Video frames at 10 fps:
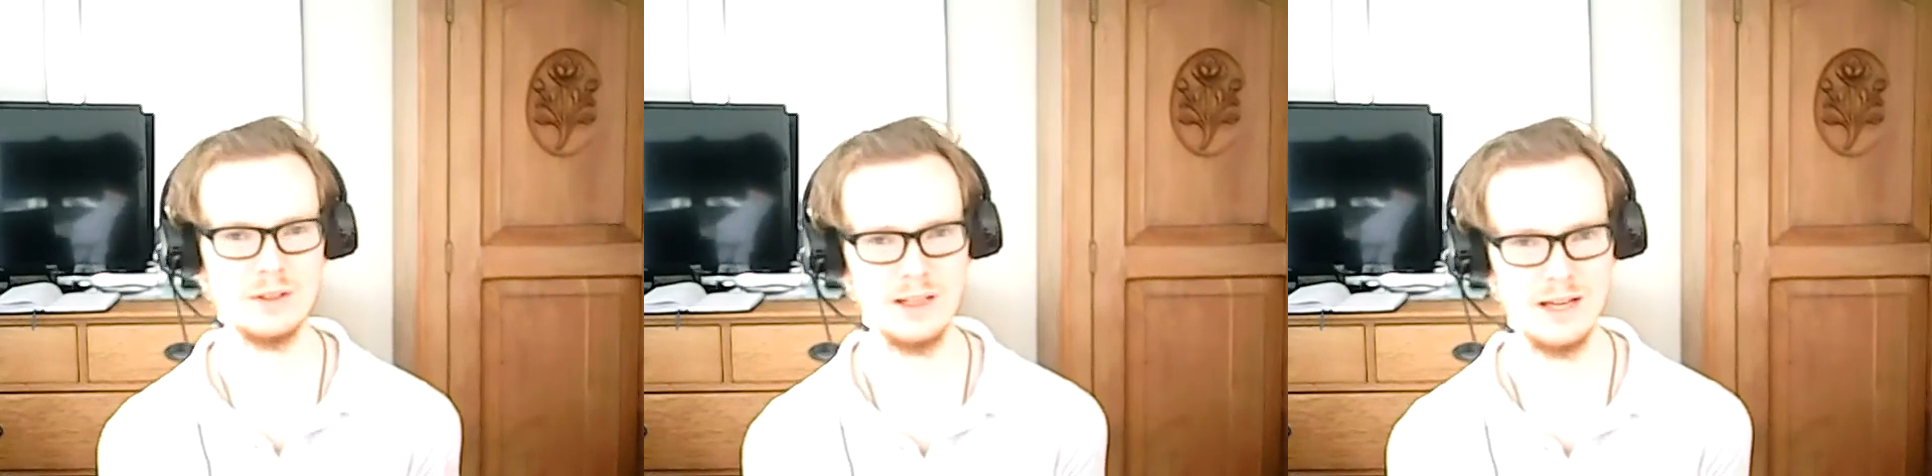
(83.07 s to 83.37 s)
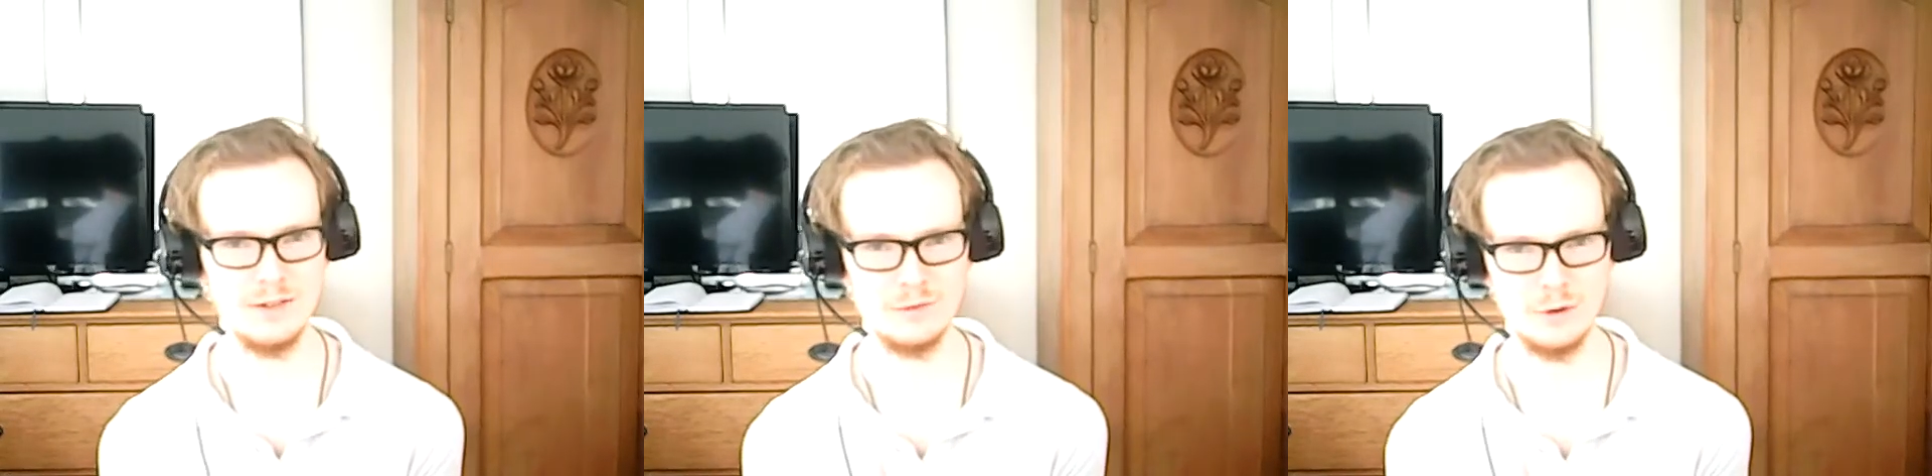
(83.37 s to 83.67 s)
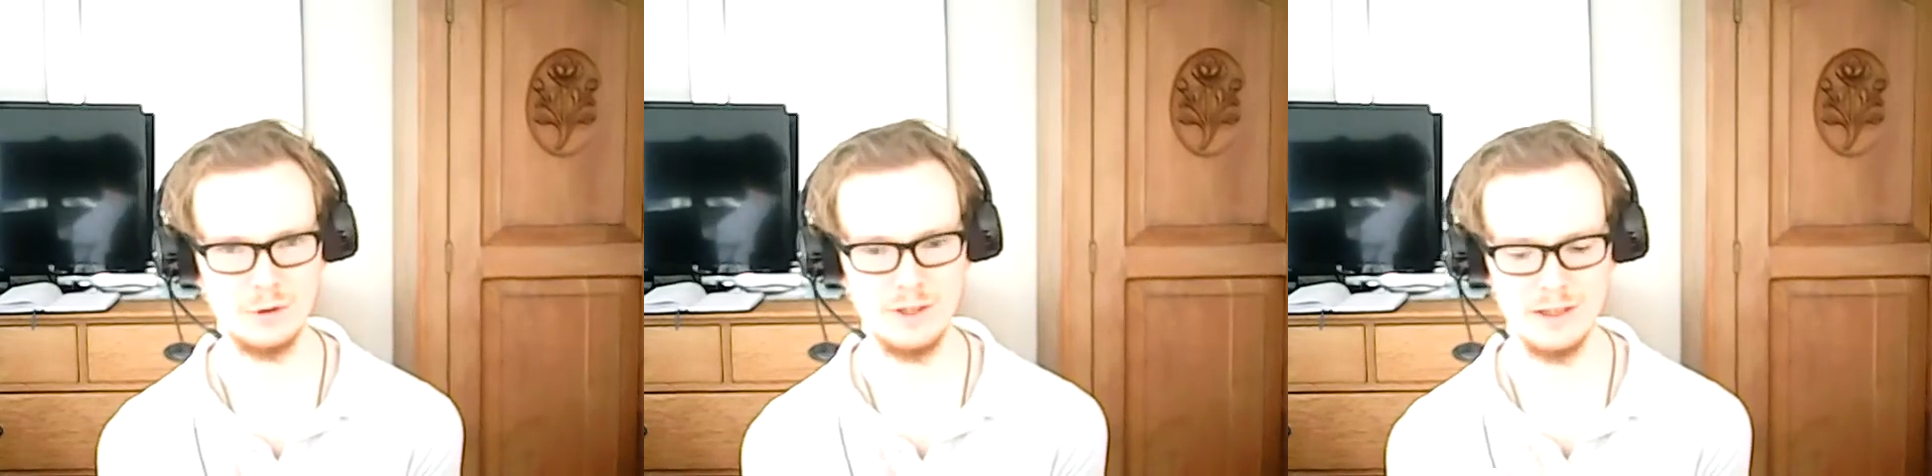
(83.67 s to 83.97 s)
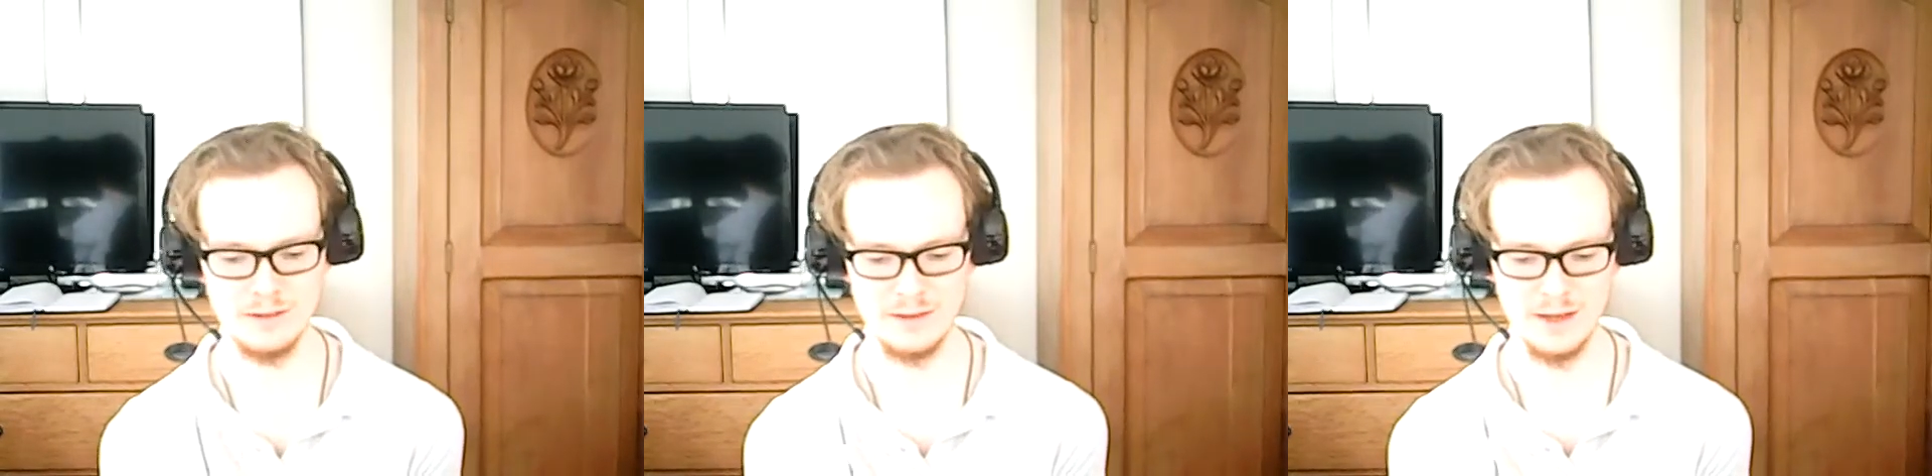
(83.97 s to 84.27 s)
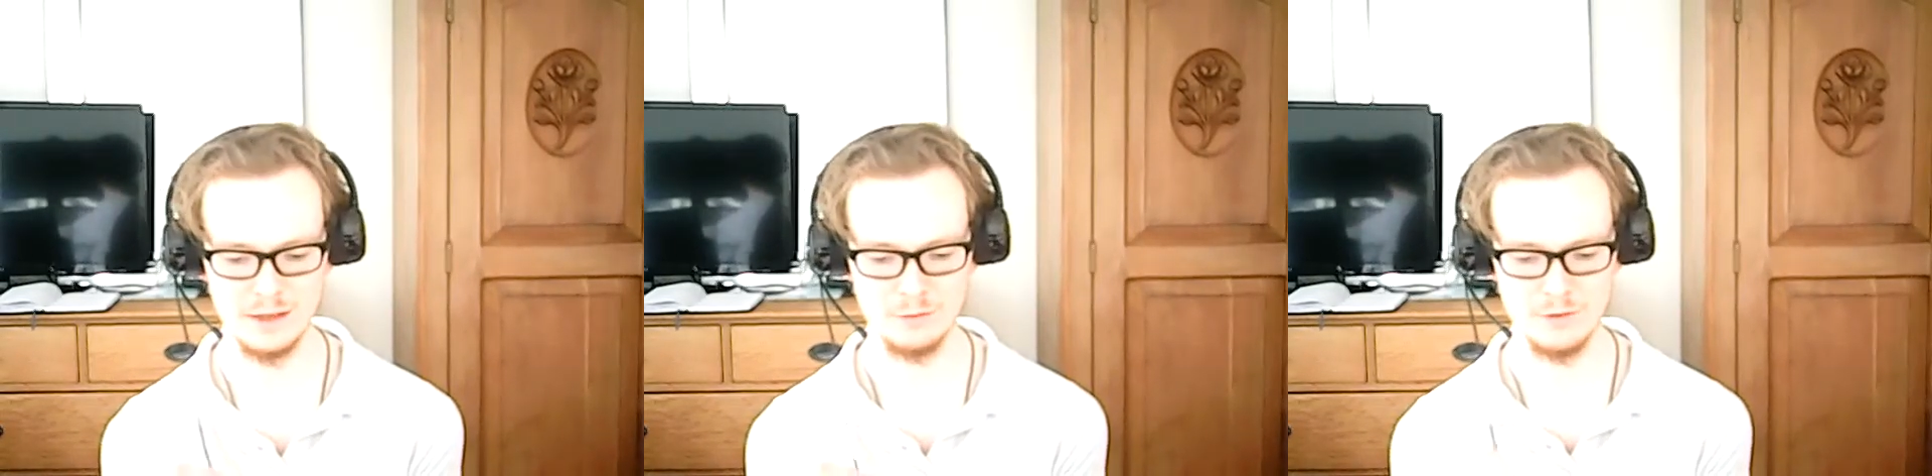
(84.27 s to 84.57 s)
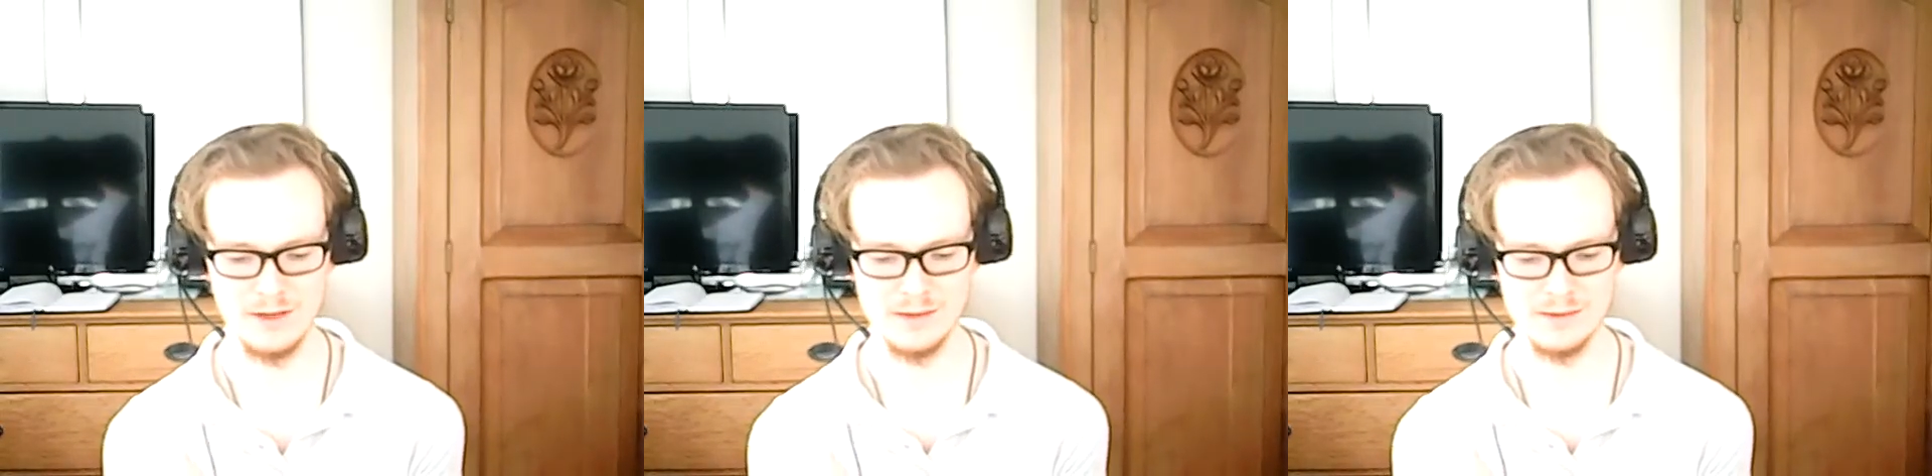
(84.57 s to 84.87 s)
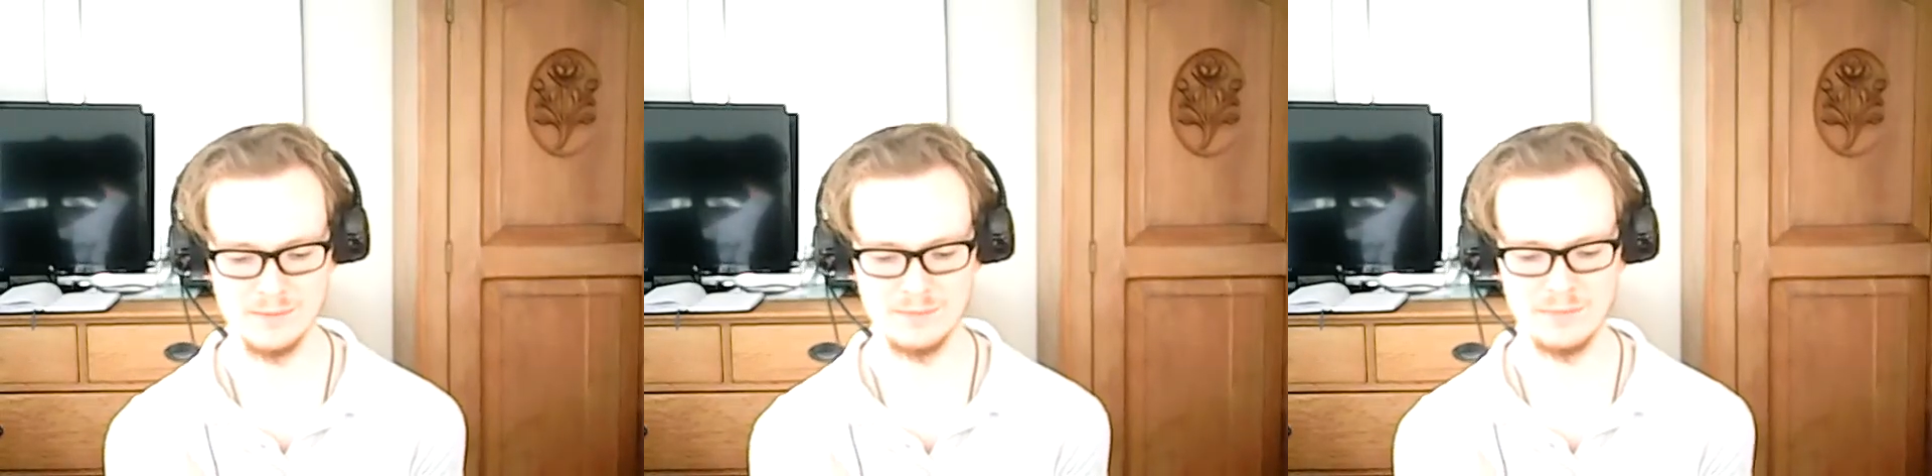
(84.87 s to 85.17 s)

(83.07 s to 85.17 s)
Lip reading: later on into their careers.